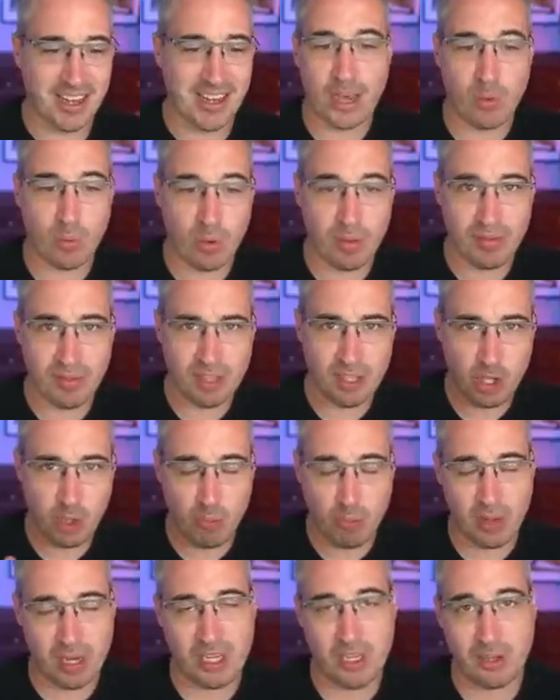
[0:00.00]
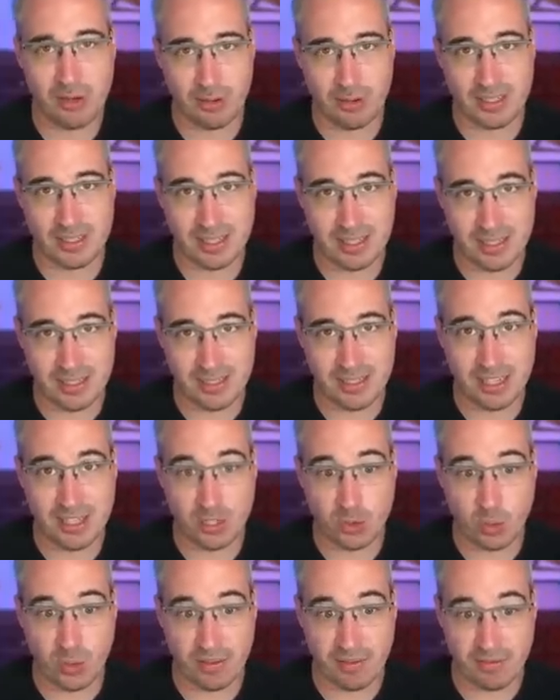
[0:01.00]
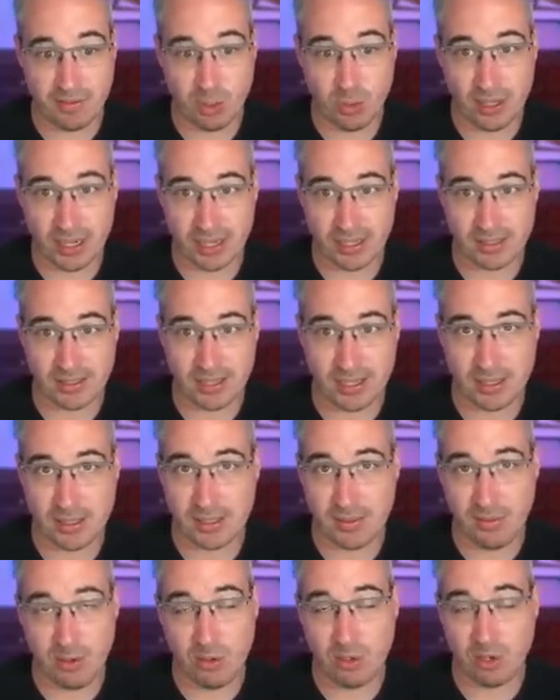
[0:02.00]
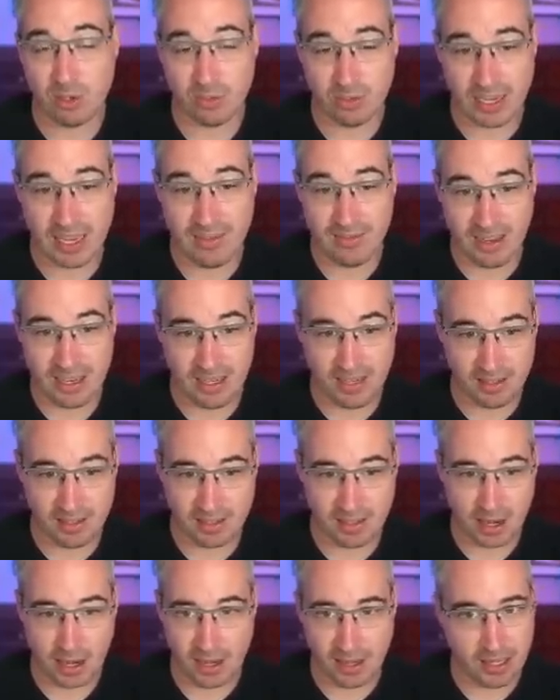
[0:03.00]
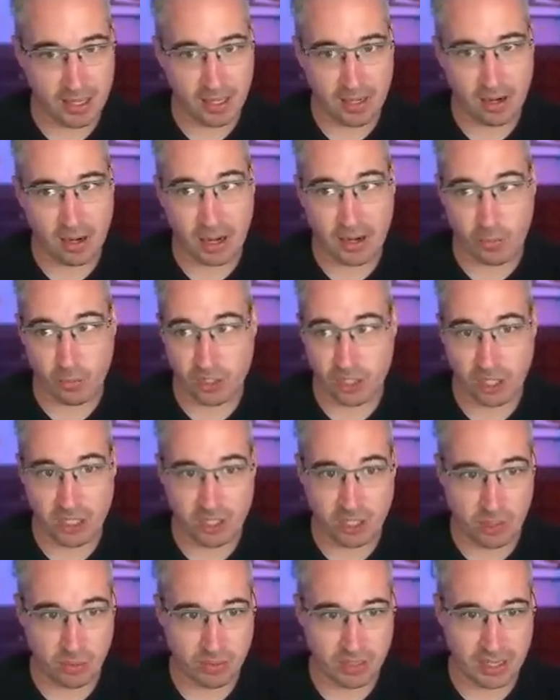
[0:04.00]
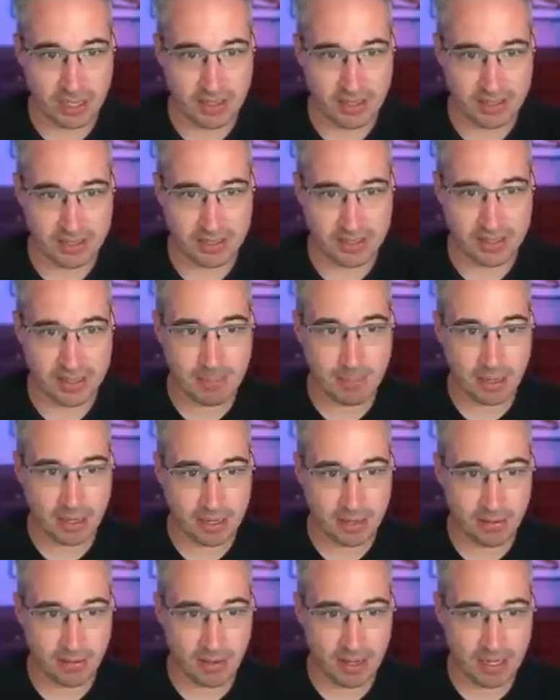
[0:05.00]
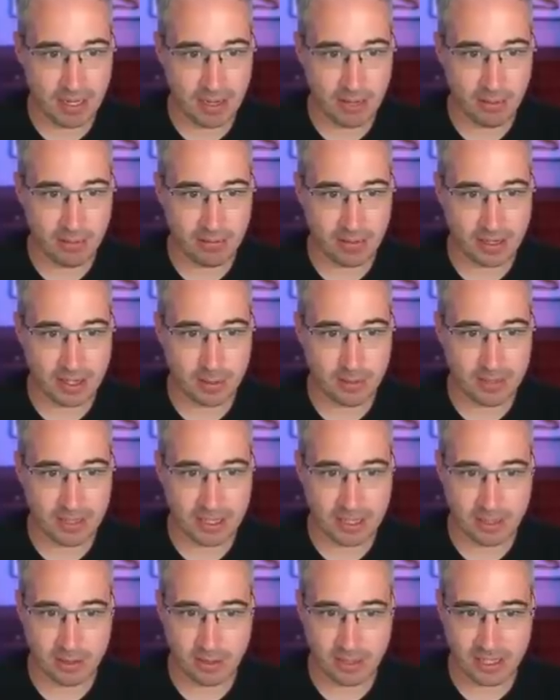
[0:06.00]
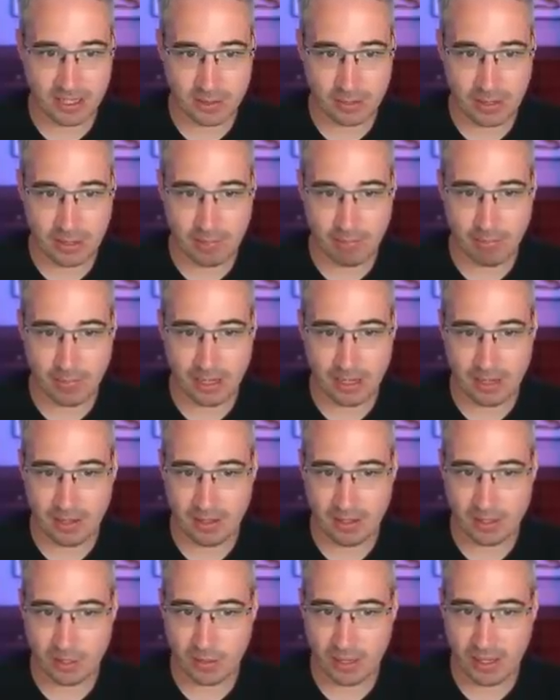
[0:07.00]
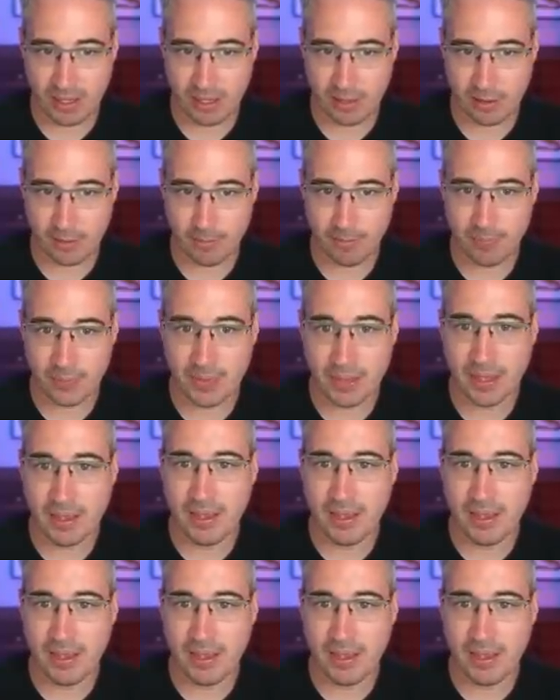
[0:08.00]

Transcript: And one thing you might notice these days with Focus is if you don't have any styling, which I don't, and this is a button right now, if I come and take a look, it's my button that's right here.